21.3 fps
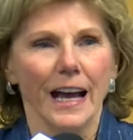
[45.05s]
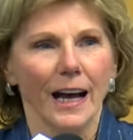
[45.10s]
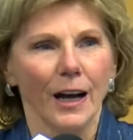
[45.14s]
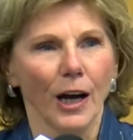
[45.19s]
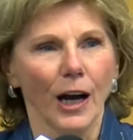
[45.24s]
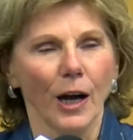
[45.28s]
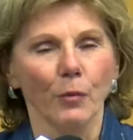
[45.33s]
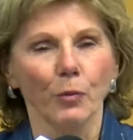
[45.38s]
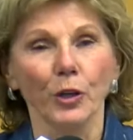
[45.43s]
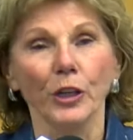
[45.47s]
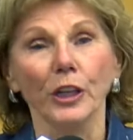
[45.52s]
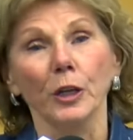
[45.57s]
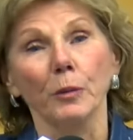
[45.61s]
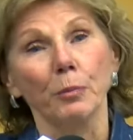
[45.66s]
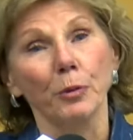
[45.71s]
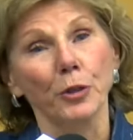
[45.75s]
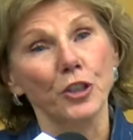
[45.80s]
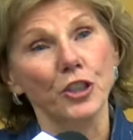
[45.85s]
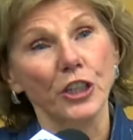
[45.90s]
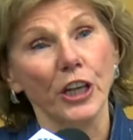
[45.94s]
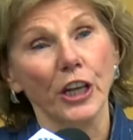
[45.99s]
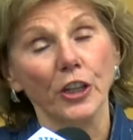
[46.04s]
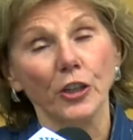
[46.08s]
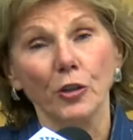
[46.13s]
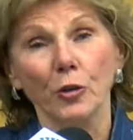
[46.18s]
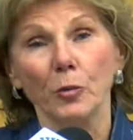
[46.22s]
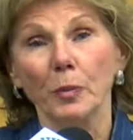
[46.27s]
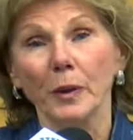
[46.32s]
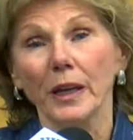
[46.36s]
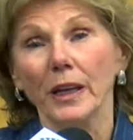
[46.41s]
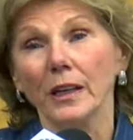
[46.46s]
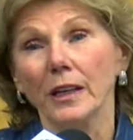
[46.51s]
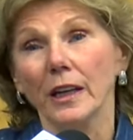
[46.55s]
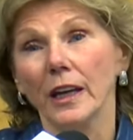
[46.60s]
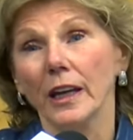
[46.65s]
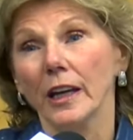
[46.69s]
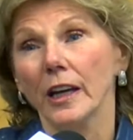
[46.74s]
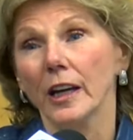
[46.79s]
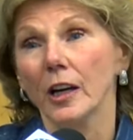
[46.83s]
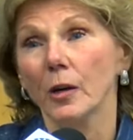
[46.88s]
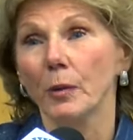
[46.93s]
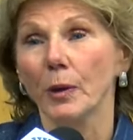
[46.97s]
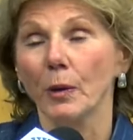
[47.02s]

Uh, really appreciate you being here.